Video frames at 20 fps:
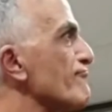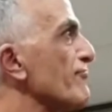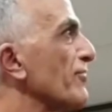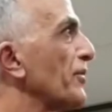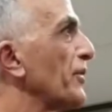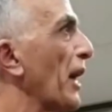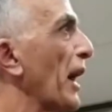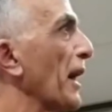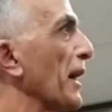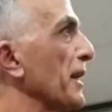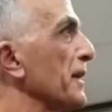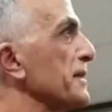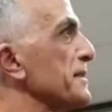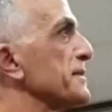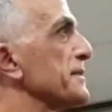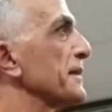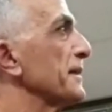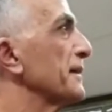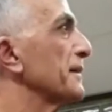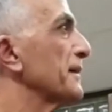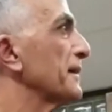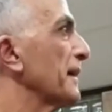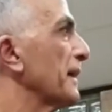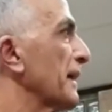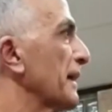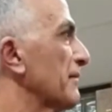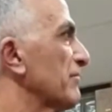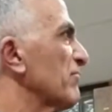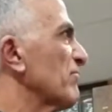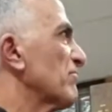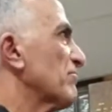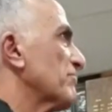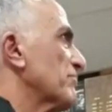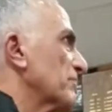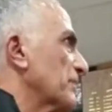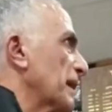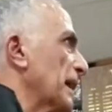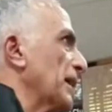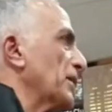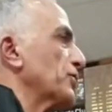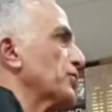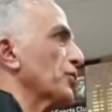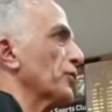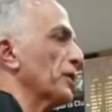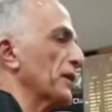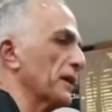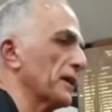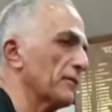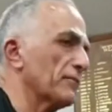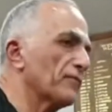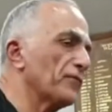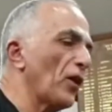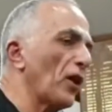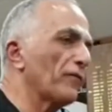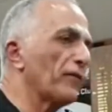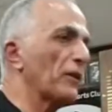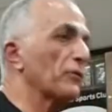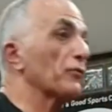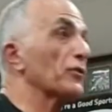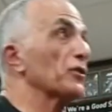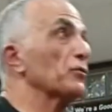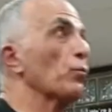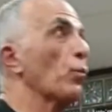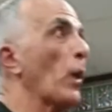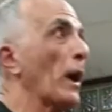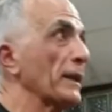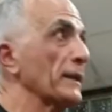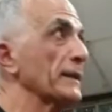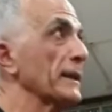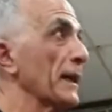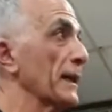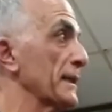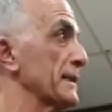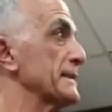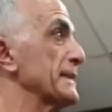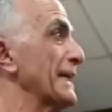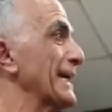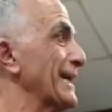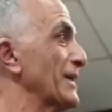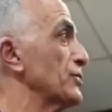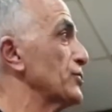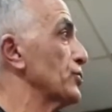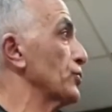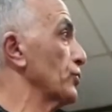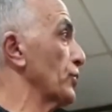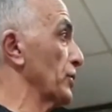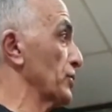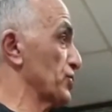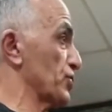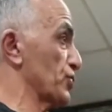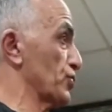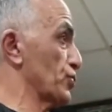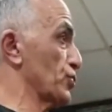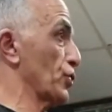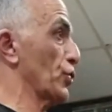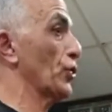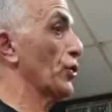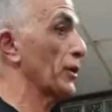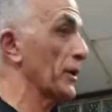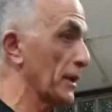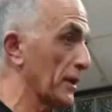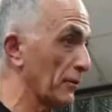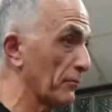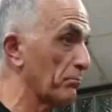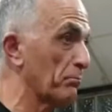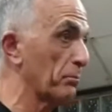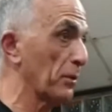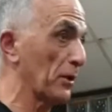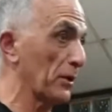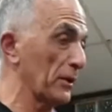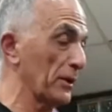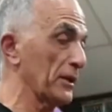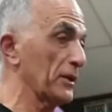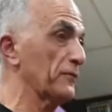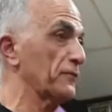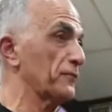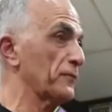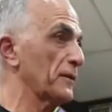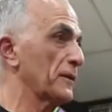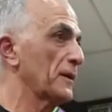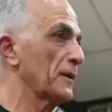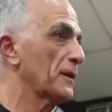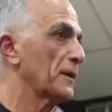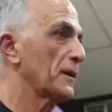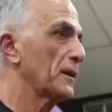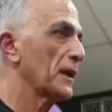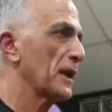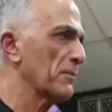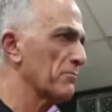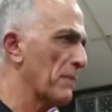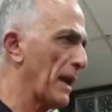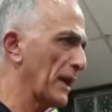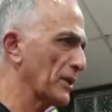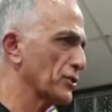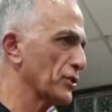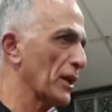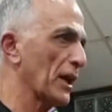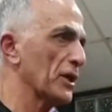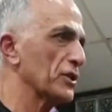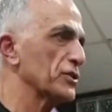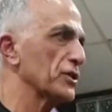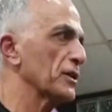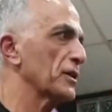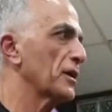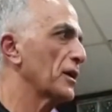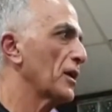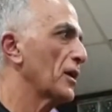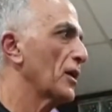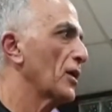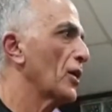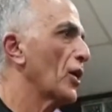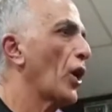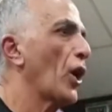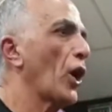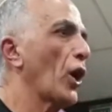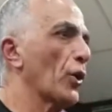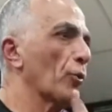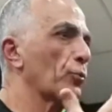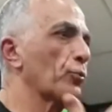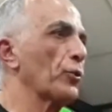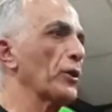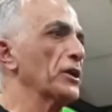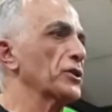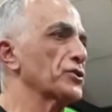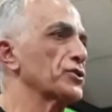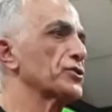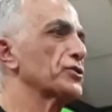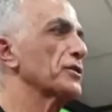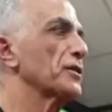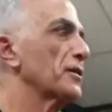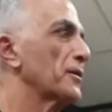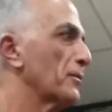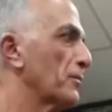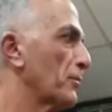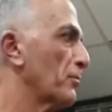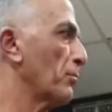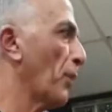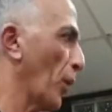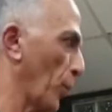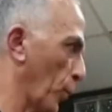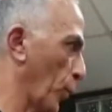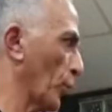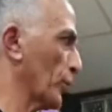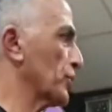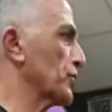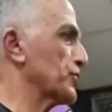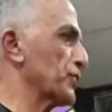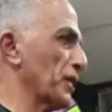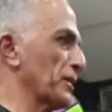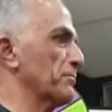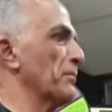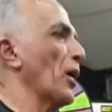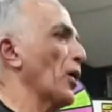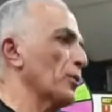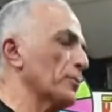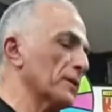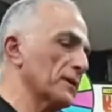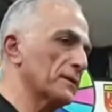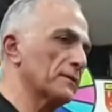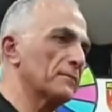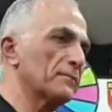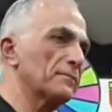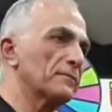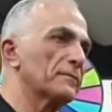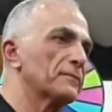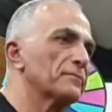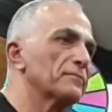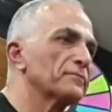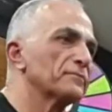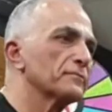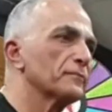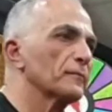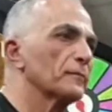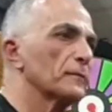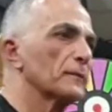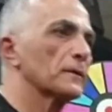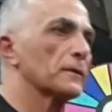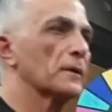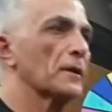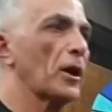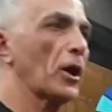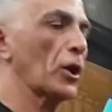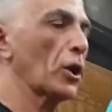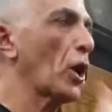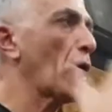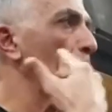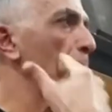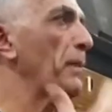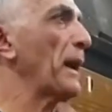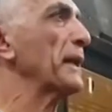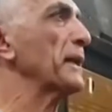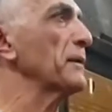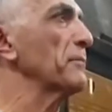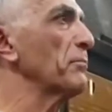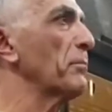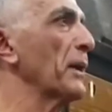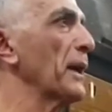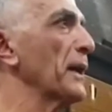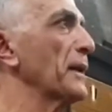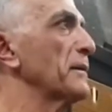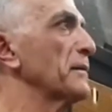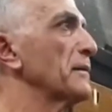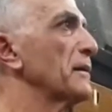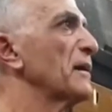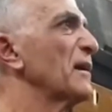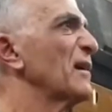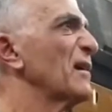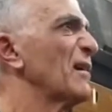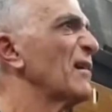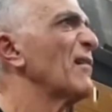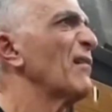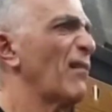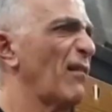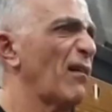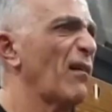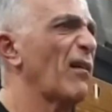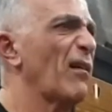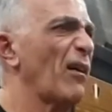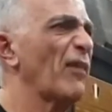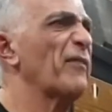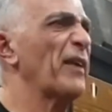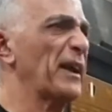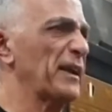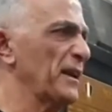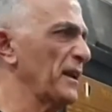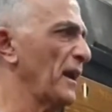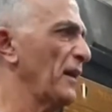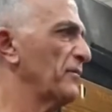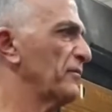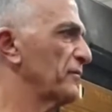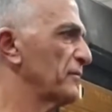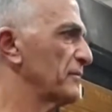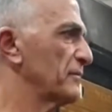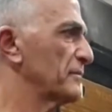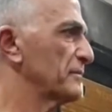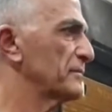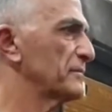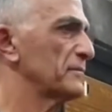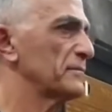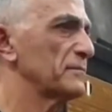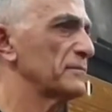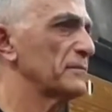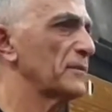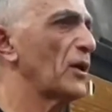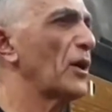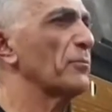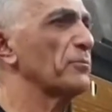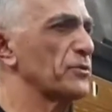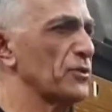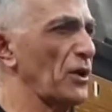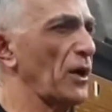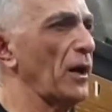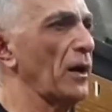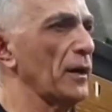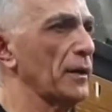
days into the 501 days into this journey of belief, imagination, I reached my watershed moment. I lie back in bed. I've had enough. I'm tired.